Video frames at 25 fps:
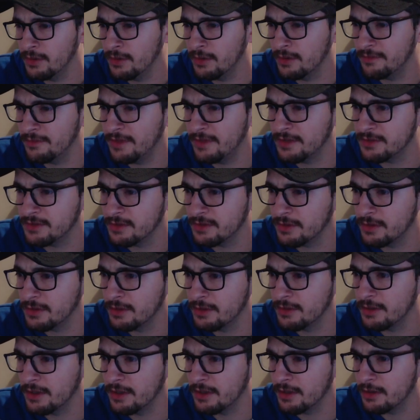know if that's a
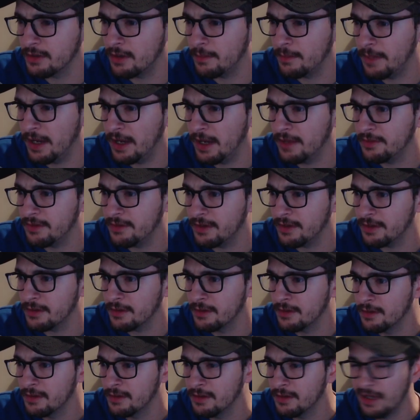good thing or a bad
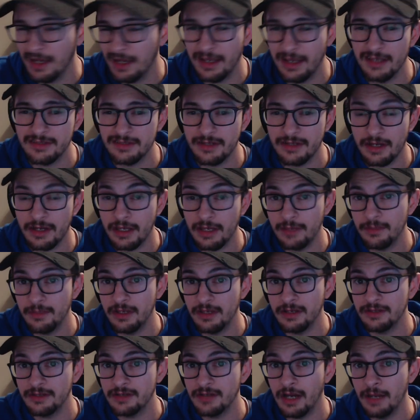thing. I guess there can't be
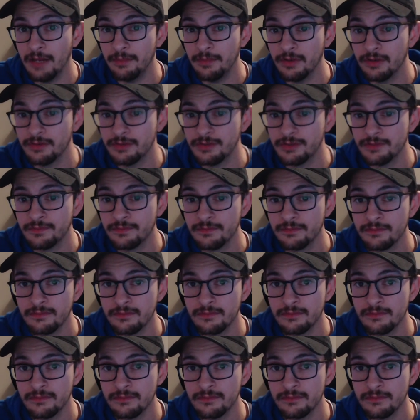any typos.